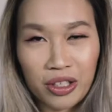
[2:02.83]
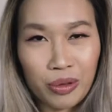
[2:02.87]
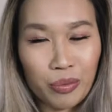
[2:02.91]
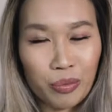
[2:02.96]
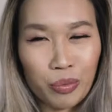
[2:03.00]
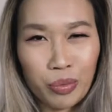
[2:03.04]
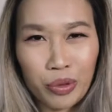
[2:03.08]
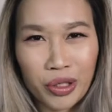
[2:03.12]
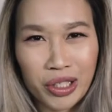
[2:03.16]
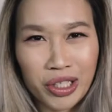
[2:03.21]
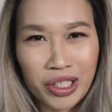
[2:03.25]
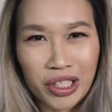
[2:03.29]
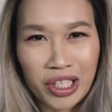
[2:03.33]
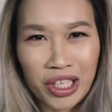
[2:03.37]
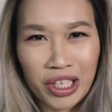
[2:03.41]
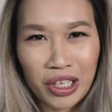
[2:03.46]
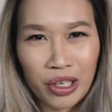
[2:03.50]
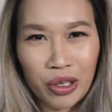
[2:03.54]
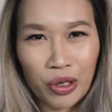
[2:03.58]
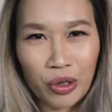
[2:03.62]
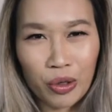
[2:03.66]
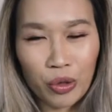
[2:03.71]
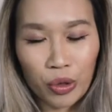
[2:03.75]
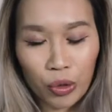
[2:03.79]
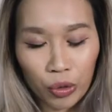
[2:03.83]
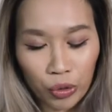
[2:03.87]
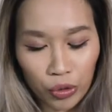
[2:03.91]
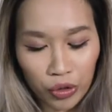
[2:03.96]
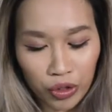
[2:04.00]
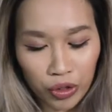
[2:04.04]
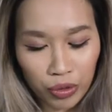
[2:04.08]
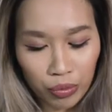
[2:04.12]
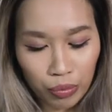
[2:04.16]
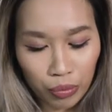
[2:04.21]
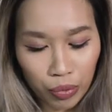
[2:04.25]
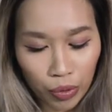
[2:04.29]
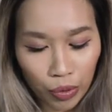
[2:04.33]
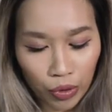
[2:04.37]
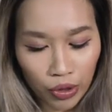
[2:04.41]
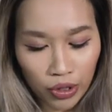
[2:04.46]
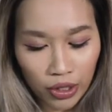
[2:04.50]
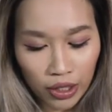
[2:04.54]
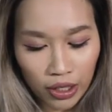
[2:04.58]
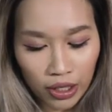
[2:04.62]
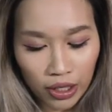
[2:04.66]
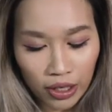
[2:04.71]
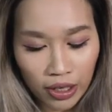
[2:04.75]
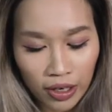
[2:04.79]
simplistic golden
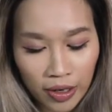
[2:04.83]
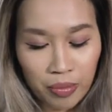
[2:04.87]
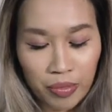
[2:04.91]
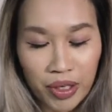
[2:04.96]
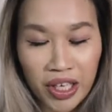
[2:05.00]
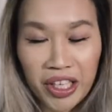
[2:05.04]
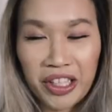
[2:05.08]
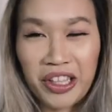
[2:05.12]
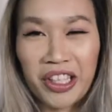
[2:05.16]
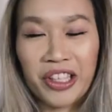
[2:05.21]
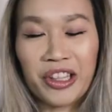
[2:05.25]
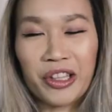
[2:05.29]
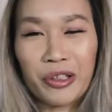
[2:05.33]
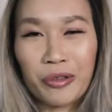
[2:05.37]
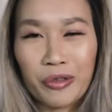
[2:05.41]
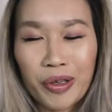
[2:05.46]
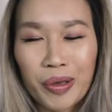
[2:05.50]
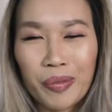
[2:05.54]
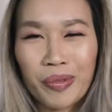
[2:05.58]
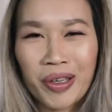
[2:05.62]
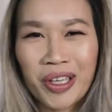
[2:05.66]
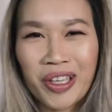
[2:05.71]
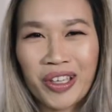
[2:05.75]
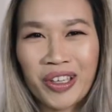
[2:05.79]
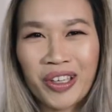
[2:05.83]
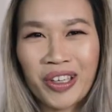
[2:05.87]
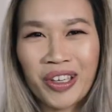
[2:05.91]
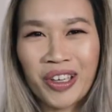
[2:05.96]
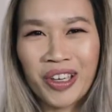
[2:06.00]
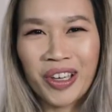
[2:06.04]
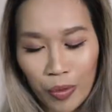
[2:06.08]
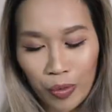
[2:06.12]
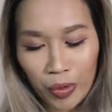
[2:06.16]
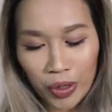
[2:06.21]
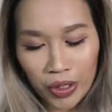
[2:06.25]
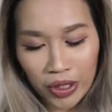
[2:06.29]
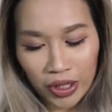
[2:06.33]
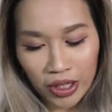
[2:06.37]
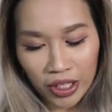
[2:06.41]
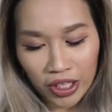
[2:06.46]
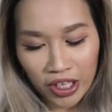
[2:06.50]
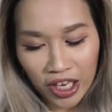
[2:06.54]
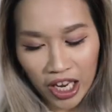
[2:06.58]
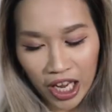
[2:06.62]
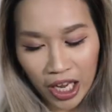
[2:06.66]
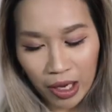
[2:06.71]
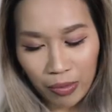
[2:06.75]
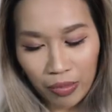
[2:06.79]
border, but I think the ribbon with the
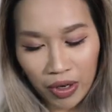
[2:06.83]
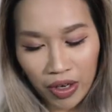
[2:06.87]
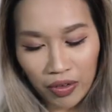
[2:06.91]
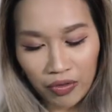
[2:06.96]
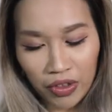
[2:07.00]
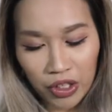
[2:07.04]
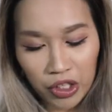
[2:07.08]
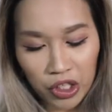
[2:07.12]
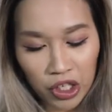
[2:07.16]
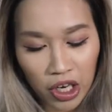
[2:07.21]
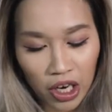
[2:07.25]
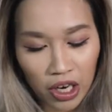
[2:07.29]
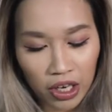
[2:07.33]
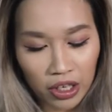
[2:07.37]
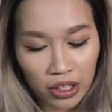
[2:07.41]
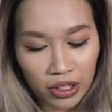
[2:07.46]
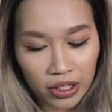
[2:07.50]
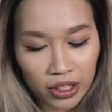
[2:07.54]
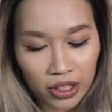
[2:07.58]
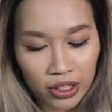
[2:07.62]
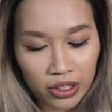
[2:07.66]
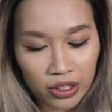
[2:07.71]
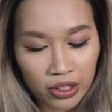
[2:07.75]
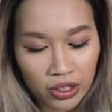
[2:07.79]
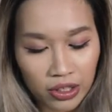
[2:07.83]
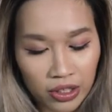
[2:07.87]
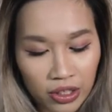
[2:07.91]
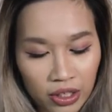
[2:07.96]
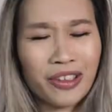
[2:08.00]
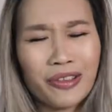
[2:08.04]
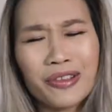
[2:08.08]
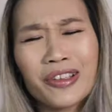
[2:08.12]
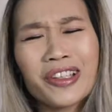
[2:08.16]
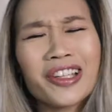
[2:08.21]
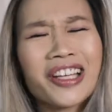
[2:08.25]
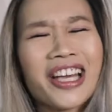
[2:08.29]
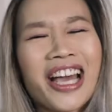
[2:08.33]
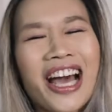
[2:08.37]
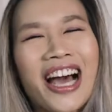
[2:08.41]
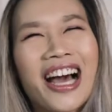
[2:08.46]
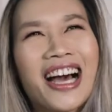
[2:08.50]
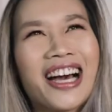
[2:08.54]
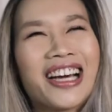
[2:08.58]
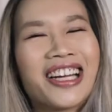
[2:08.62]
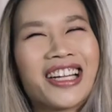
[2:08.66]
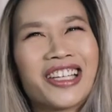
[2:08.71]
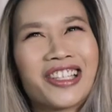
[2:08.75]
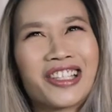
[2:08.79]
name of the chocolates really
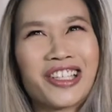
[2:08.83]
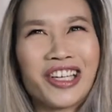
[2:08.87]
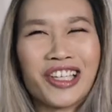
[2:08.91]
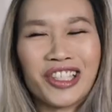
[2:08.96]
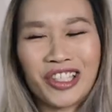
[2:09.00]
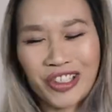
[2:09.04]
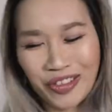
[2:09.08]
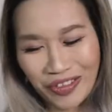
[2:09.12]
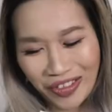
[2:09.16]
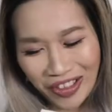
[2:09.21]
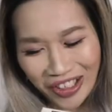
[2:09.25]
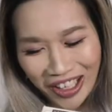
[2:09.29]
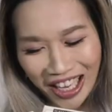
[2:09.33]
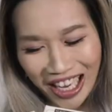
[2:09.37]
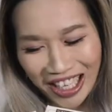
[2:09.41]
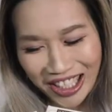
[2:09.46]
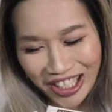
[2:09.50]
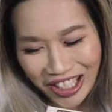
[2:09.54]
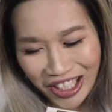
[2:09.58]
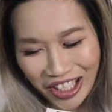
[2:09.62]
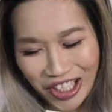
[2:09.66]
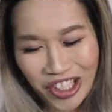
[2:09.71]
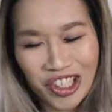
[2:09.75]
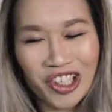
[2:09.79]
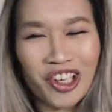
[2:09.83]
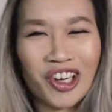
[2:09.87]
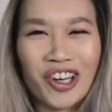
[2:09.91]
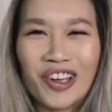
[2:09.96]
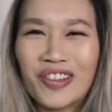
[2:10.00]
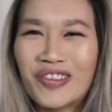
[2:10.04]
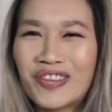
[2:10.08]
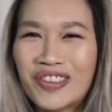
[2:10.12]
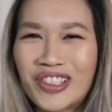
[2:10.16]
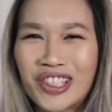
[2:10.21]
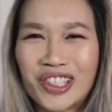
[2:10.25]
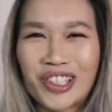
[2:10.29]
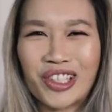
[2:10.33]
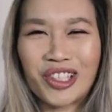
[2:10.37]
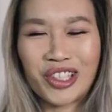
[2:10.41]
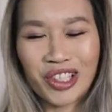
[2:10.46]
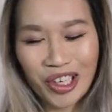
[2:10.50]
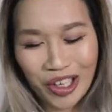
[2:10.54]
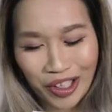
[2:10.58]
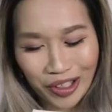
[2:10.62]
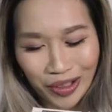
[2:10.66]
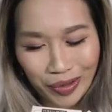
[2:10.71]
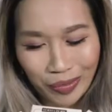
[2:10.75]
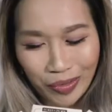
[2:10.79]
add a touch of classic charm to the
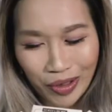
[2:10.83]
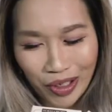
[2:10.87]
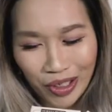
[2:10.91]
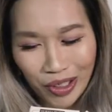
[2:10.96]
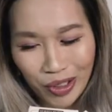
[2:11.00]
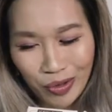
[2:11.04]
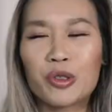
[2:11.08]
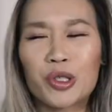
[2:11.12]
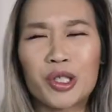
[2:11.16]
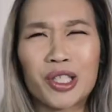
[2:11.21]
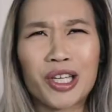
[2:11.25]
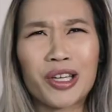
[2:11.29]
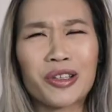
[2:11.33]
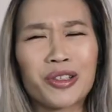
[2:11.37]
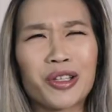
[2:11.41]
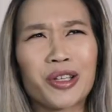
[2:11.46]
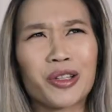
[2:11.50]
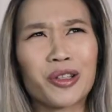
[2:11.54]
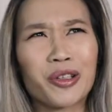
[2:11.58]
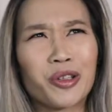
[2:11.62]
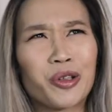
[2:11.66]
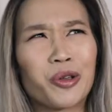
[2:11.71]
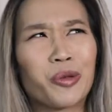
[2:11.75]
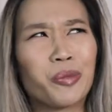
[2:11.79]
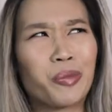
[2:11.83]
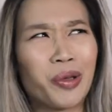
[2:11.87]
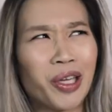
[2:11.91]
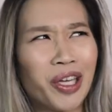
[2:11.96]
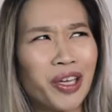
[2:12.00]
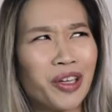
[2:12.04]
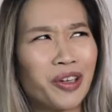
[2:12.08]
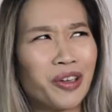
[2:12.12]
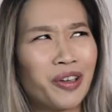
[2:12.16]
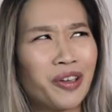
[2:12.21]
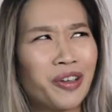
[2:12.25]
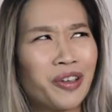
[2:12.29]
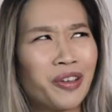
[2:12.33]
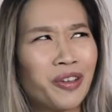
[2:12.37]
chocolate bars, which sounds a little bit